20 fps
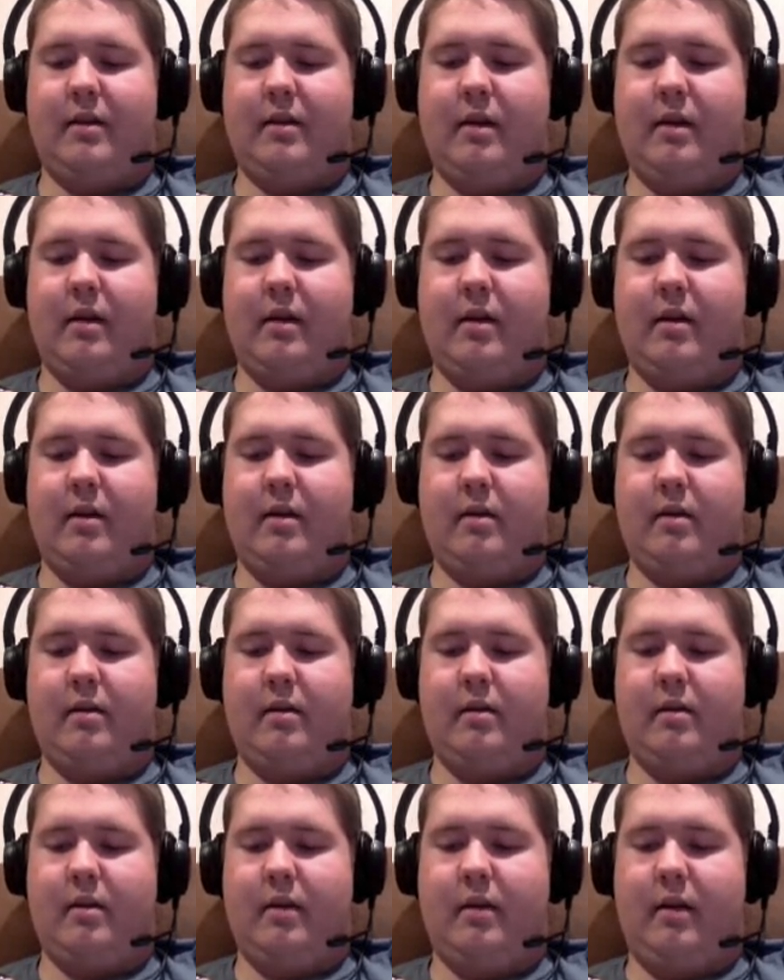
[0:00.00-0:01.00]

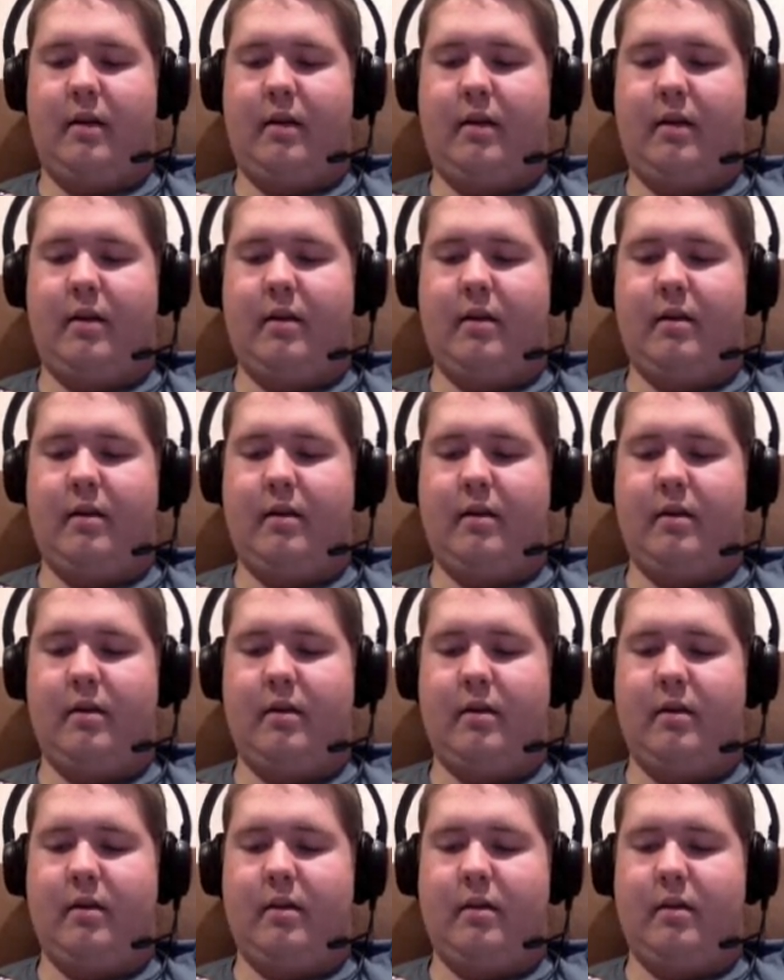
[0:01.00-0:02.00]

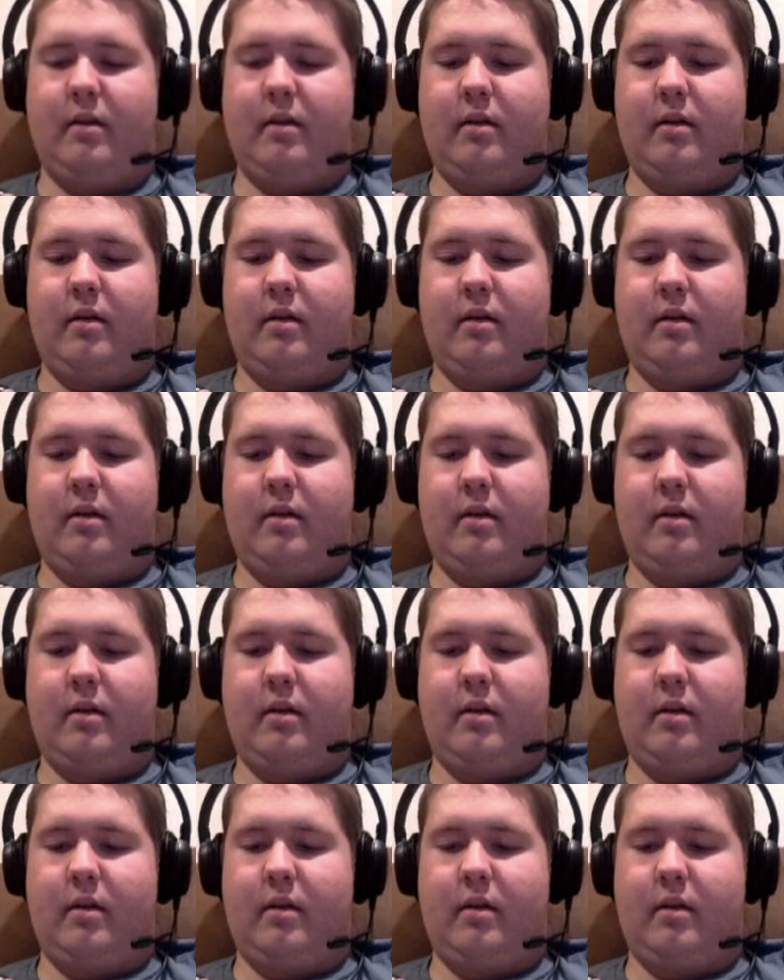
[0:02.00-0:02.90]
Nothing is said.